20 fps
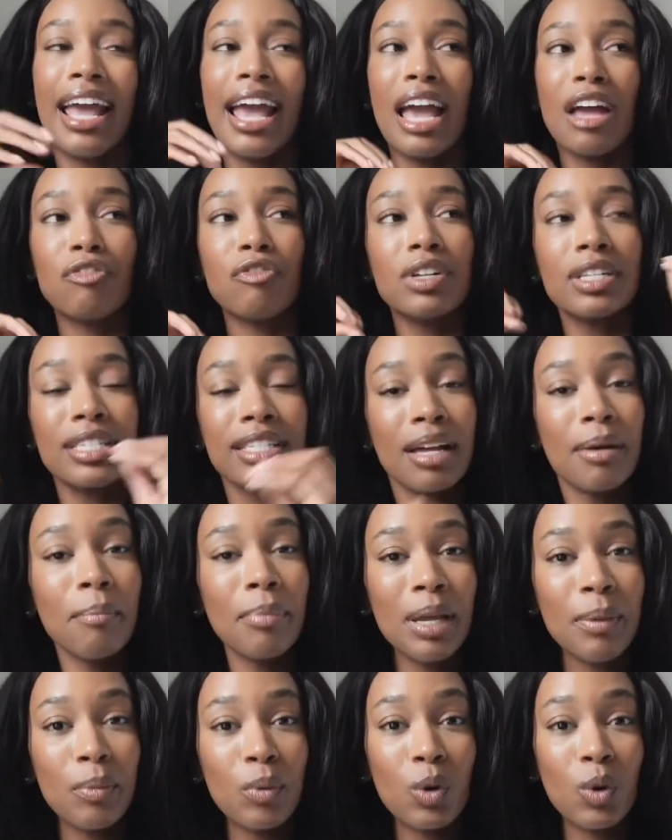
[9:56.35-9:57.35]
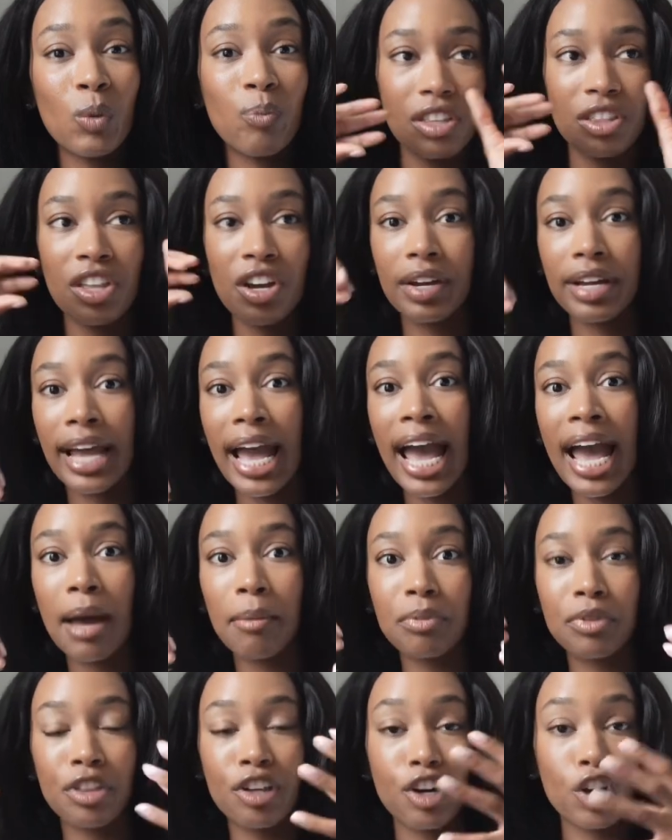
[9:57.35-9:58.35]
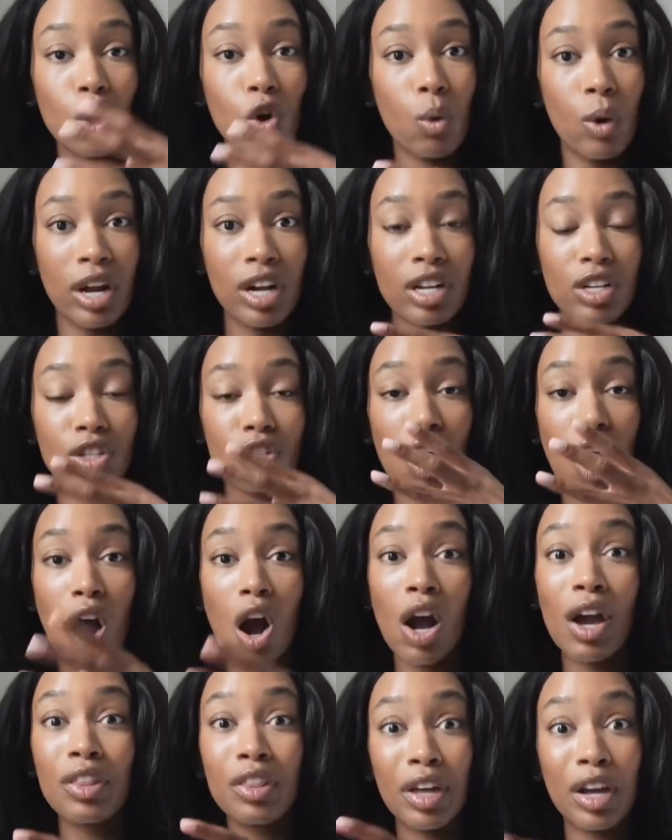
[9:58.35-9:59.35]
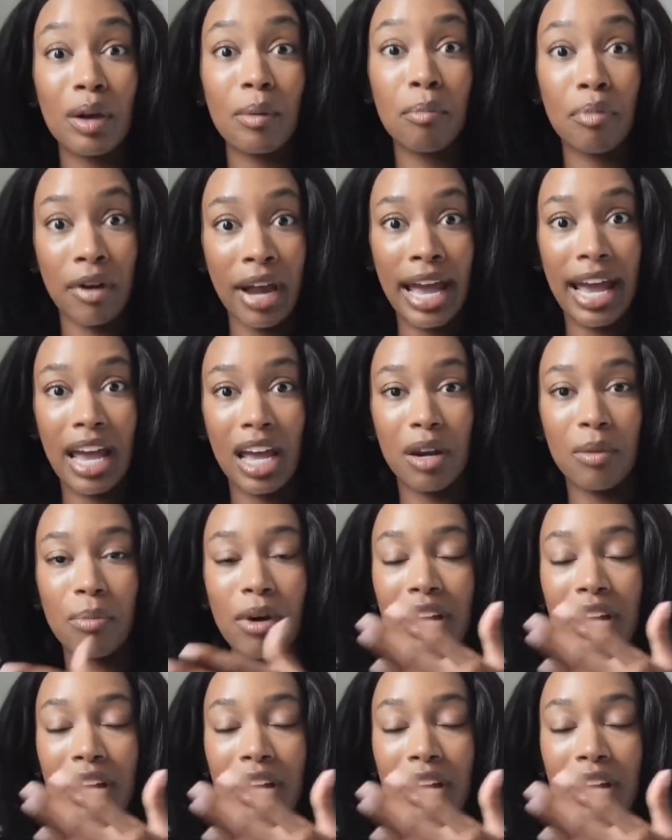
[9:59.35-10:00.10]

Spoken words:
And for some people, their Gap, their quirks are their brand,